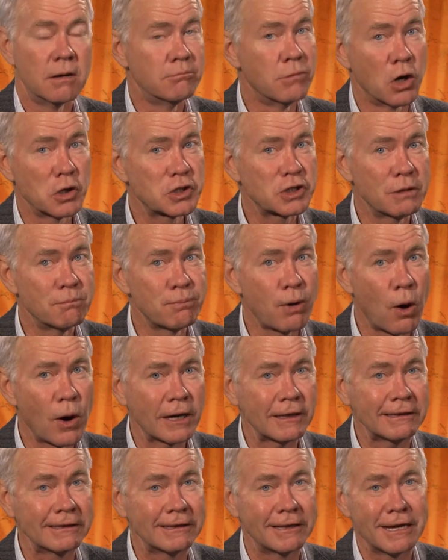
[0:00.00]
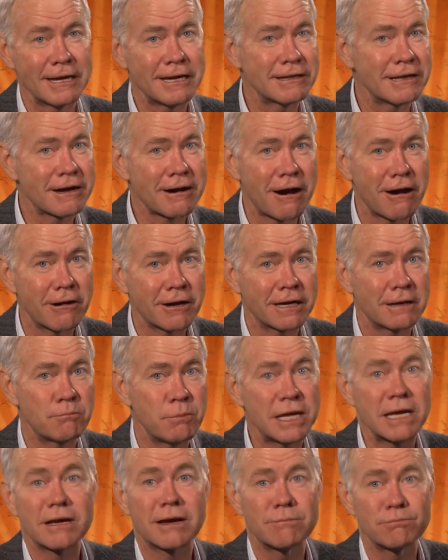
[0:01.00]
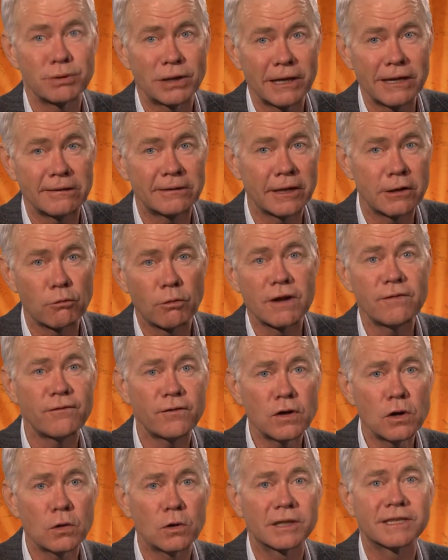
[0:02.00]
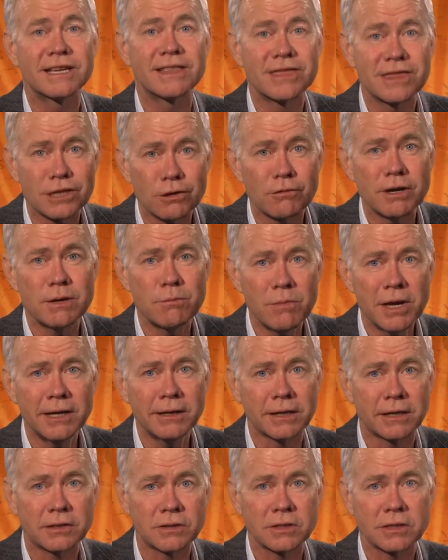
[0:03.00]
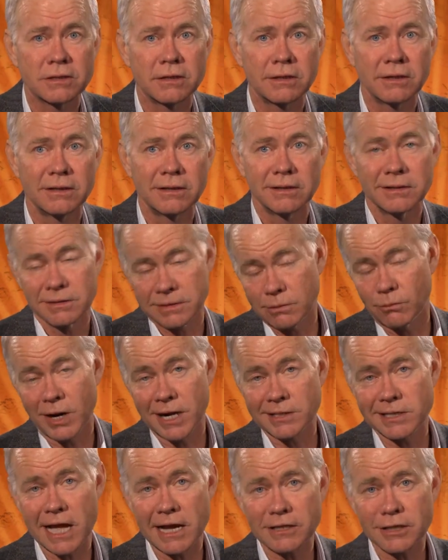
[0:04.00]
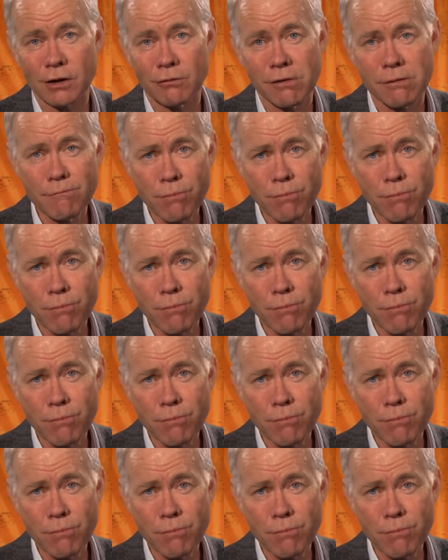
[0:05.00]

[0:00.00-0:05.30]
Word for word: Most importantly, the car can be completely refueled in three minutes. So why is that so